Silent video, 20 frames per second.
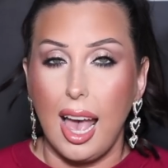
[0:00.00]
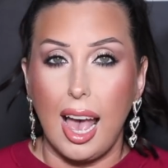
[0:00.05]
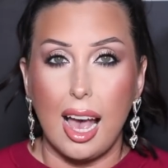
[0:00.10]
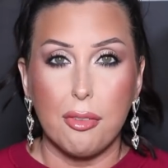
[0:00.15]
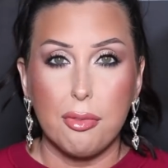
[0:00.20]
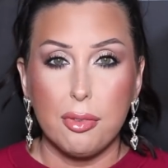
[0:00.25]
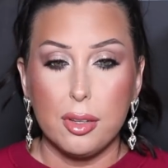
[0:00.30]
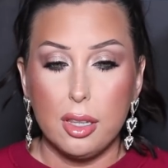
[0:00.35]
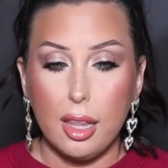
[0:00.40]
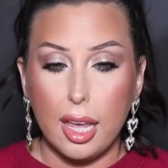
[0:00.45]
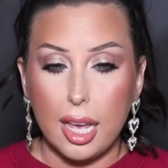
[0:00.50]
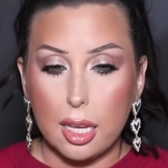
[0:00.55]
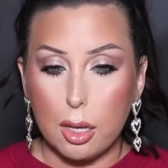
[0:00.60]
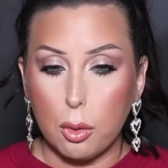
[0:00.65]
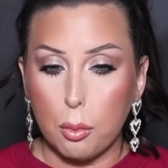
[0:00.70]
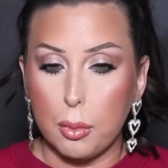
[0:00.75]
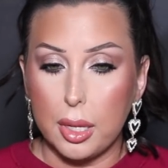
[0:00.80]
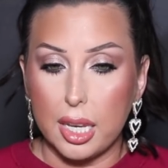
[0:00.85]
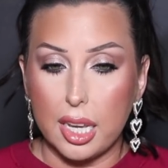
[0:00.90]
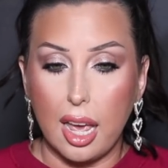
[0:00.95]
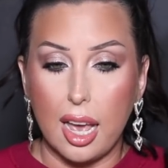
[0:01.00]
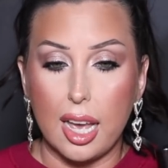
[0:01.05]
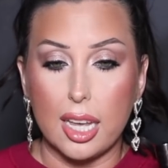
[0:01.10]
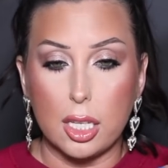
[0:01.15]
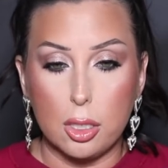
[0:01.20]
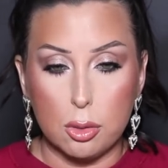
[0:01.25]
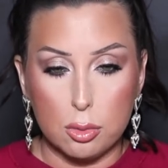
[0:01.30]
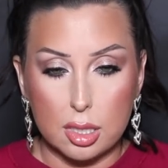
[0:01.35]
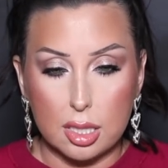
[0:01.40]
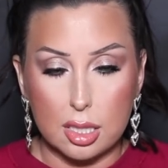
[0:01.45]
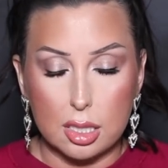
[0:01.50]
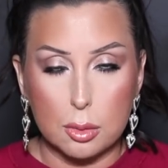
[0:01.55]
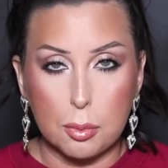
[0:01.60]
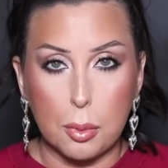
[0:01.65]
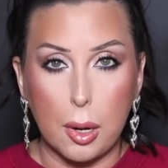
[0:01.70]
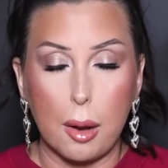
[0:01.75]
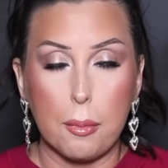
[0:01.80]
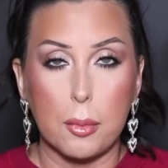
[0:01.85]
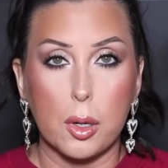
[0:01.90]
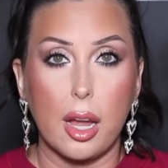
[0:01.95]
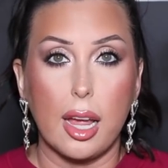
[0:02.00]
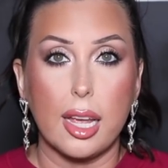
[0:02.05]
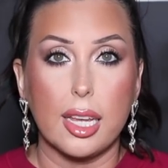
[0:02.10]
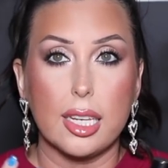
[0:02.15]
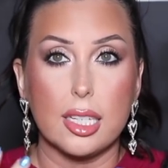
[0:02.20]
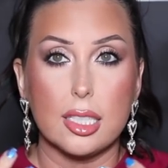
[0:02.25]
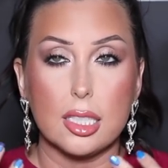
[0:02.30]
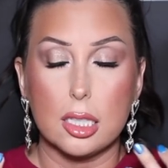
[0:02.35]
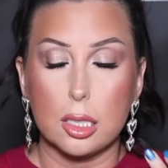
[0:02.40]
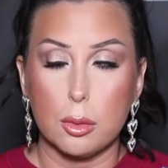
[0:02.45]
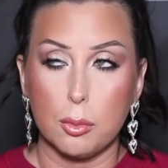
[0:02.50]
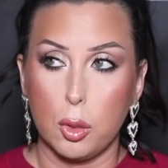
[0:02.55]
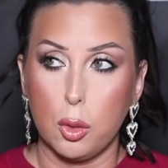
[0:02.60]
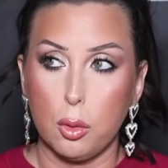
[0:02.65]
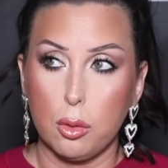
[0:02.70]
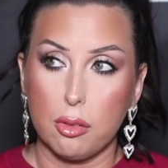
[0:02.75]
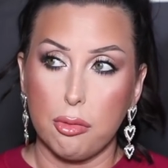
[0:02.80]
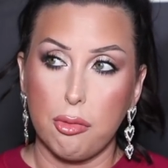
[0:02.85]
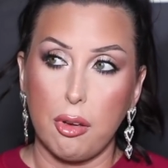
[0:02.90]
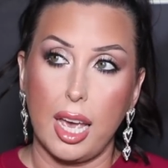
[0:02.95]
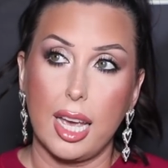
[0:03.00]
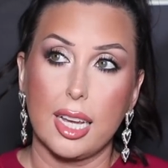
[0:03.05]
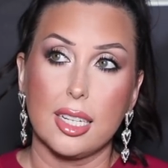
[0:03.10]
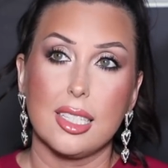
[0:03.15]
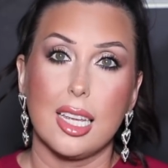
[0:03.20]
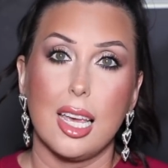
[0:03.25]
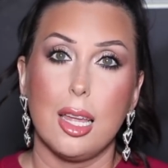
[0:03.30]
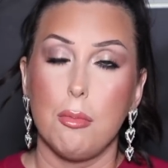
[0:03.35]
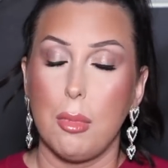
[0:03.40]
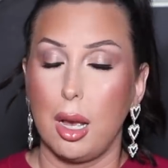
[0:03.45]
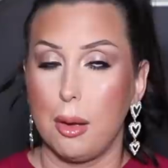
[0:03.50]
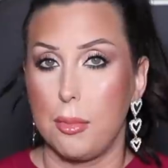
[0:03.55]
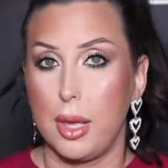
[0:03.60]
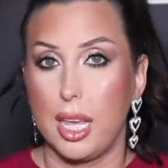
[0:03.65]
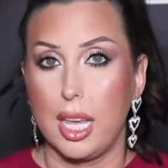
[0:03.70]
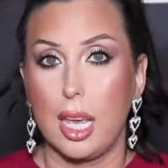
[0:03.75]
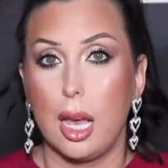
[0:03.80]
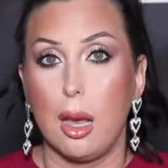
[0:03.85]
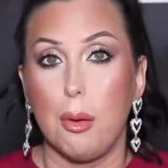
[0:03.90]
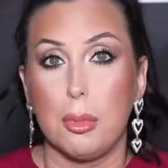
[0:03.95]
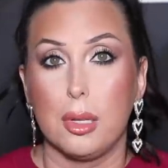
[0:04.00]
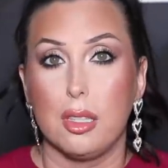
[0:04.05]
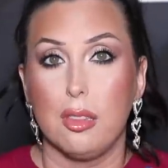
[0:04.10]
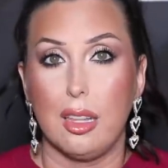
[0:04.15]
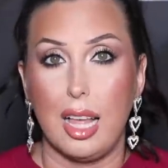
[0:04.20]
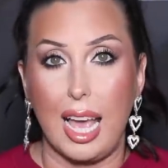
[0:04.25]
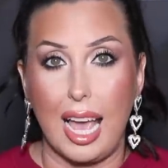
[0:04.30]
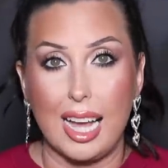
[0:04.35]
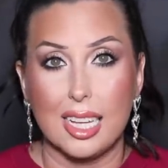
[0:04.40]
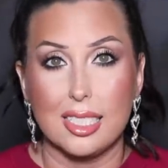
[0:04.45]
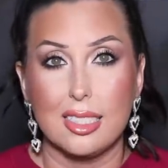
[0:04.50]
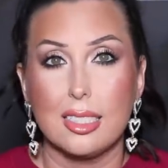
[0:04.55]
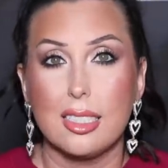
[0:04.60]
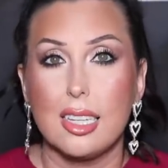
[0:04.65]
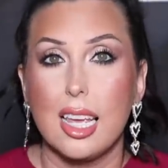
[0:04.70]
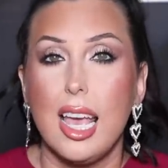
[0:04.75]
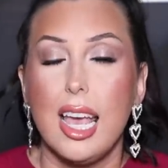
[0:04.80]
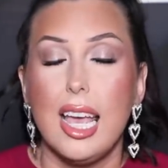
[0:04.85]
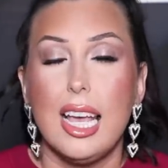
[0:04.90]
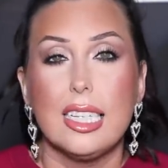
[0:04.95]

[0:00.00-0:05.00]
I feel like when I use this primer, I get a smooth effect and my makeup lasts.